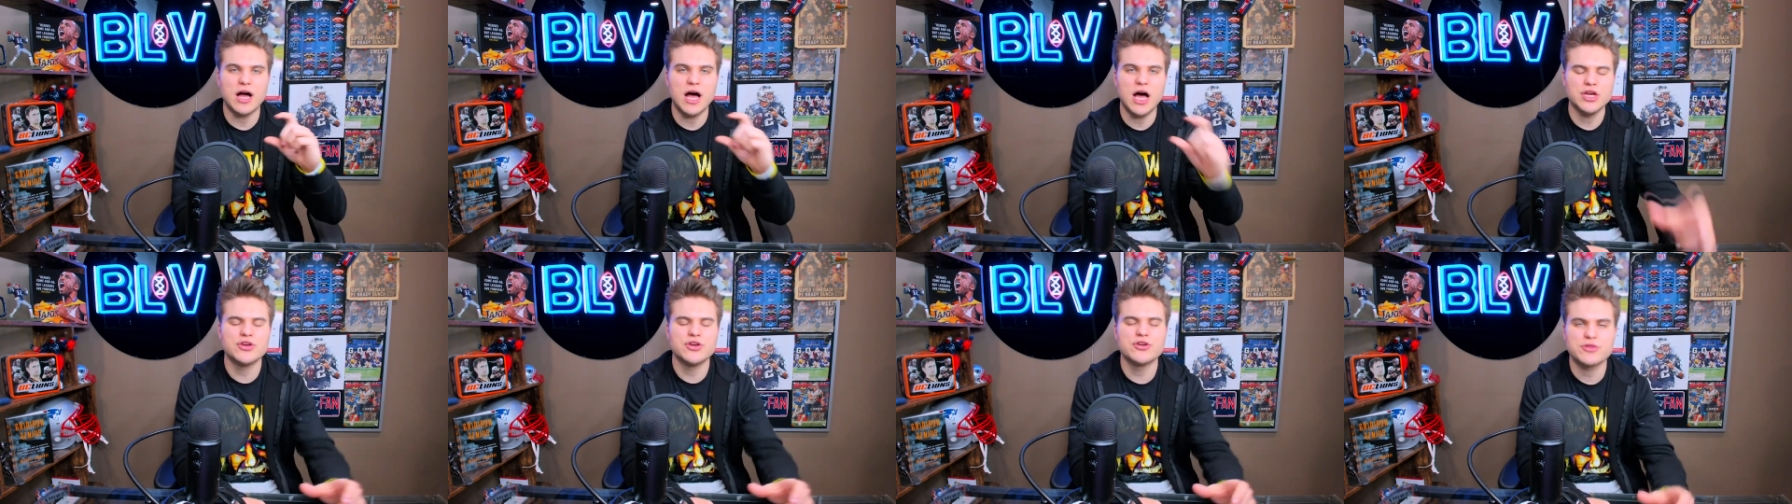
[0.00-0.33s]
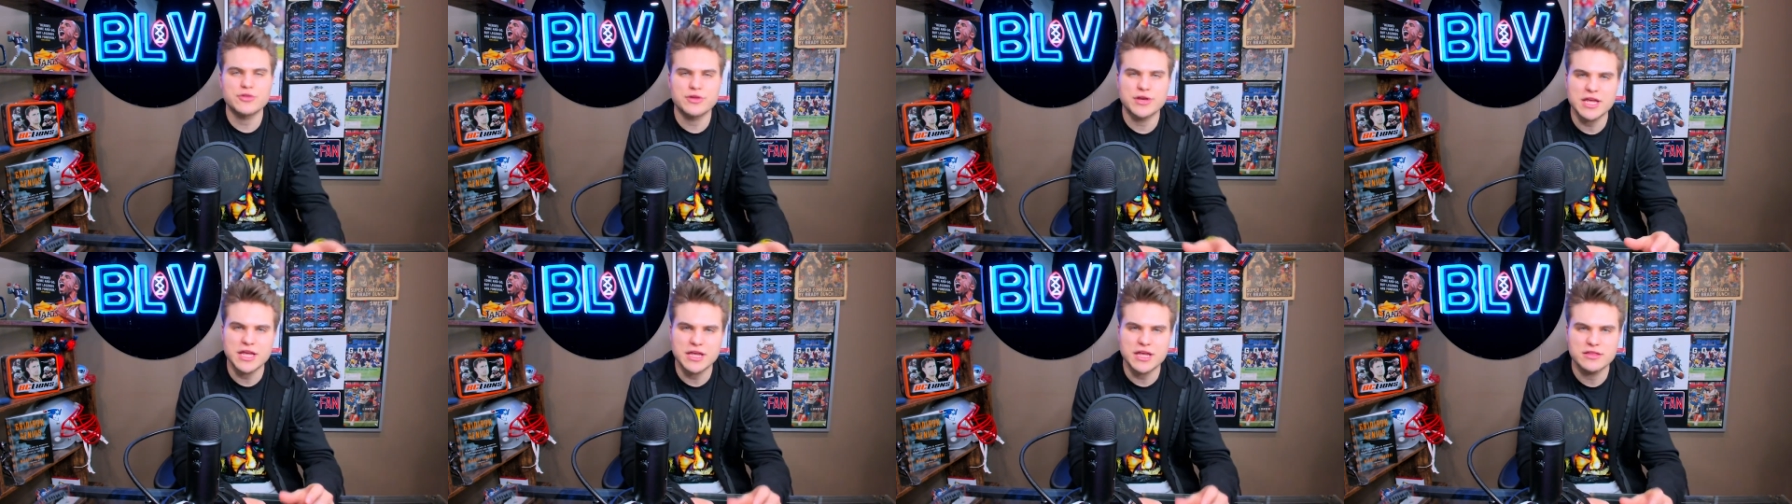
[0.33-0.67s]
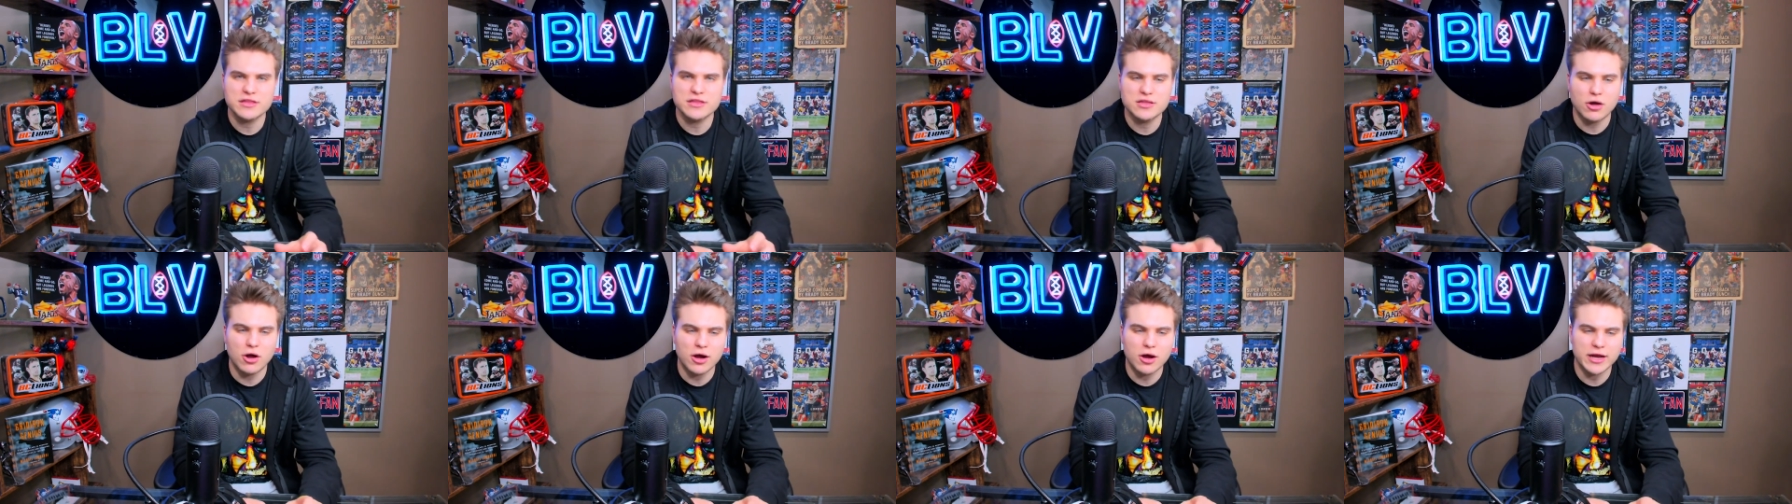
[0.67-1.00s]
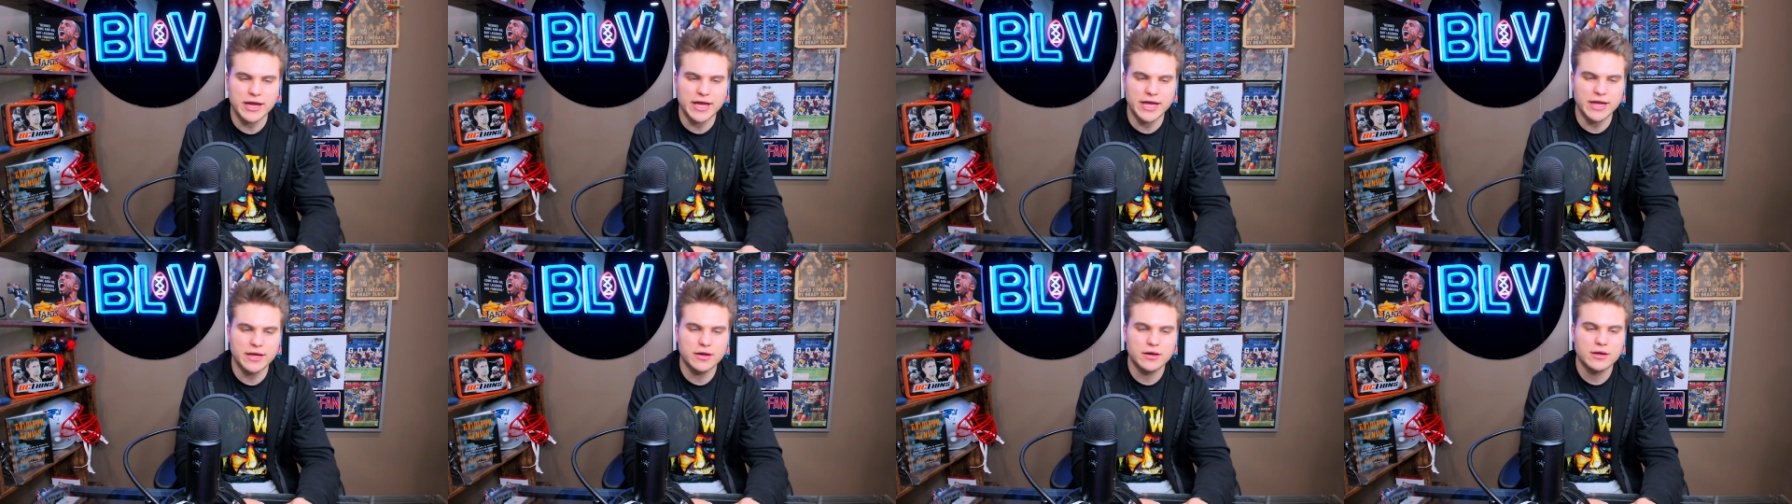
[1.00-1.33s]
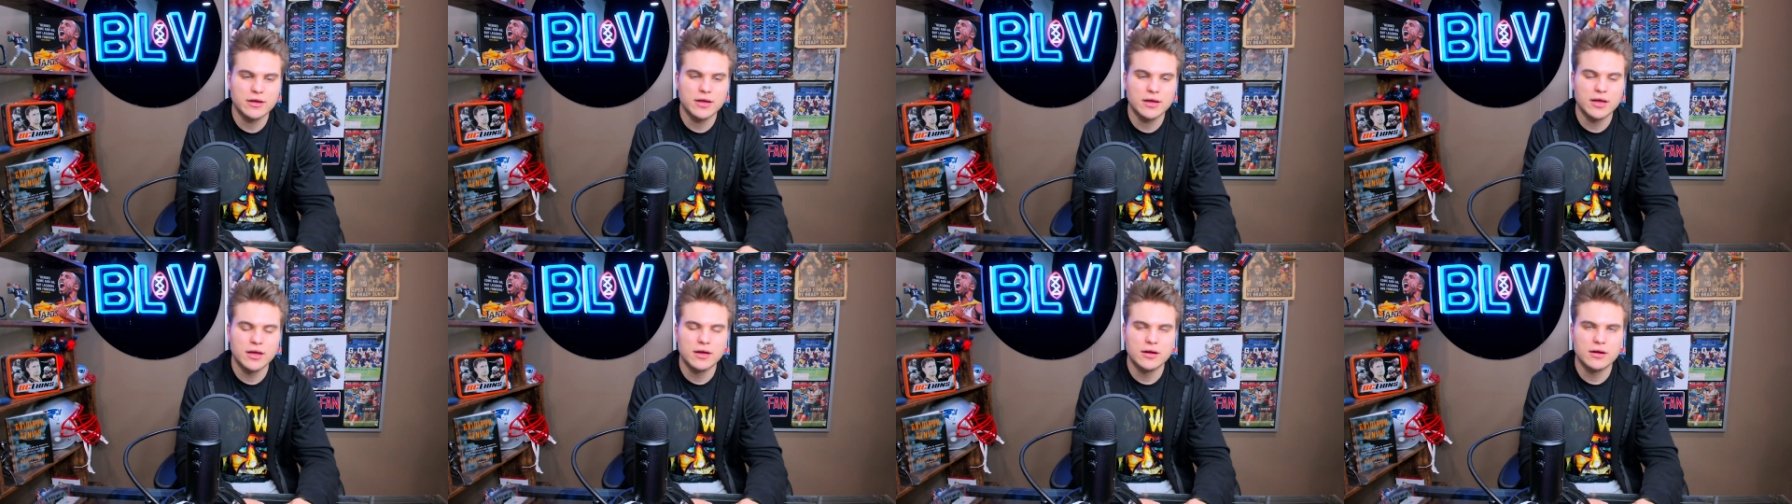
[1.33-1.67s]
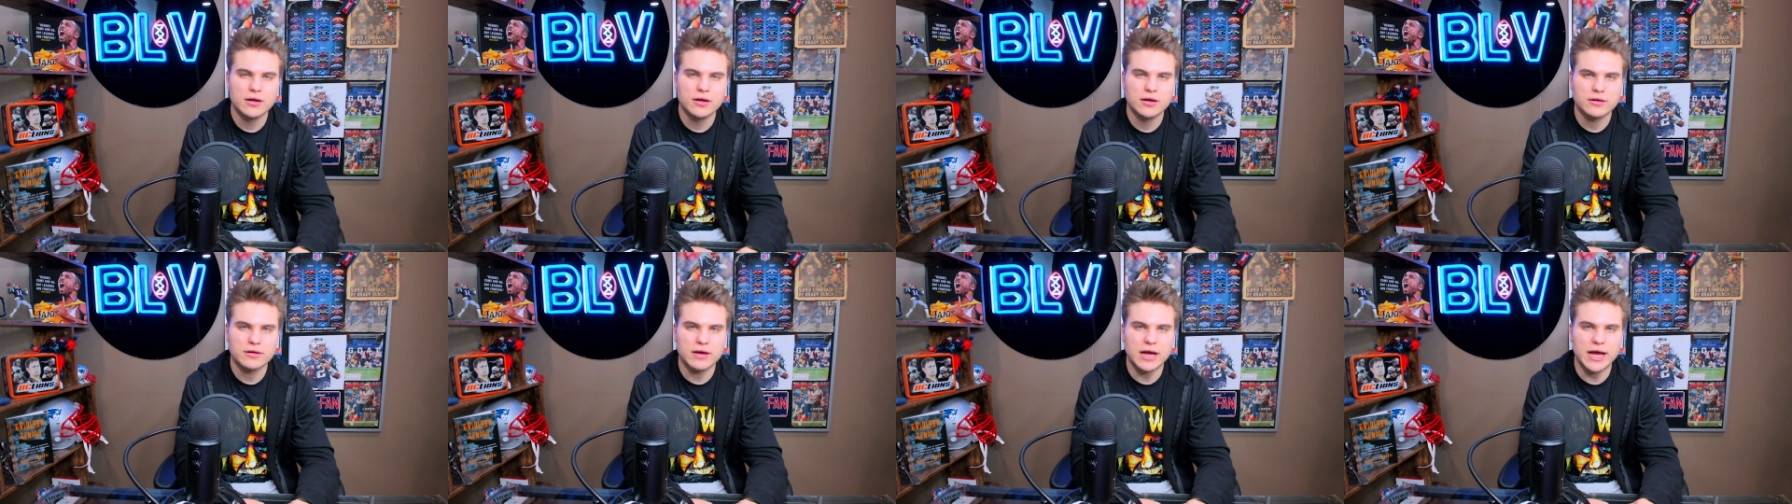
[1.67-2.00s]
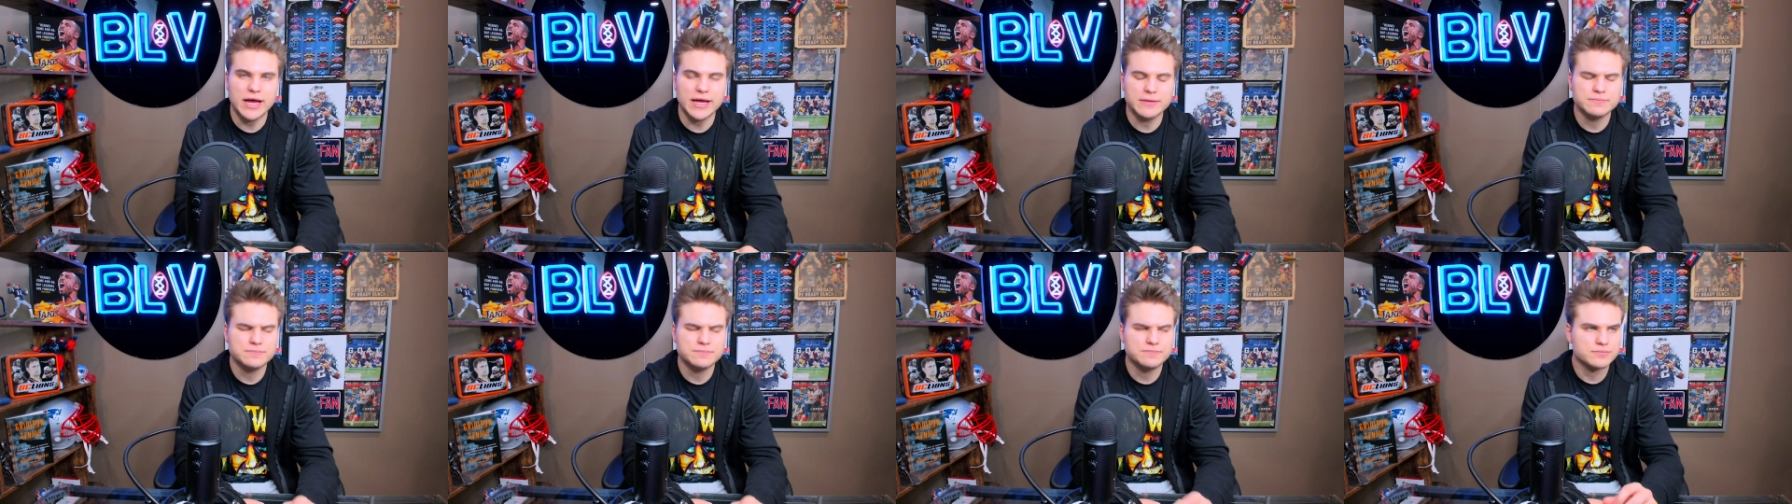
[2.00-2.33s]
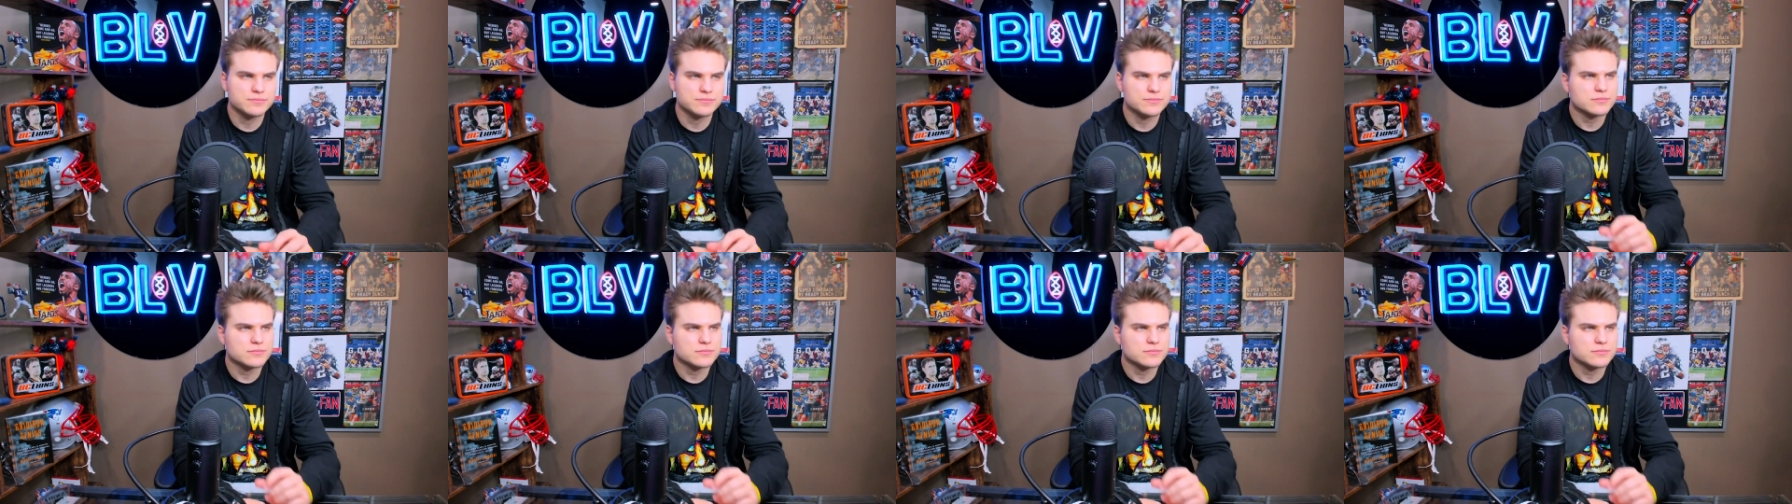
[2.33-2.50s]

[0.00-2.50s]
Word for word: underneath target, right?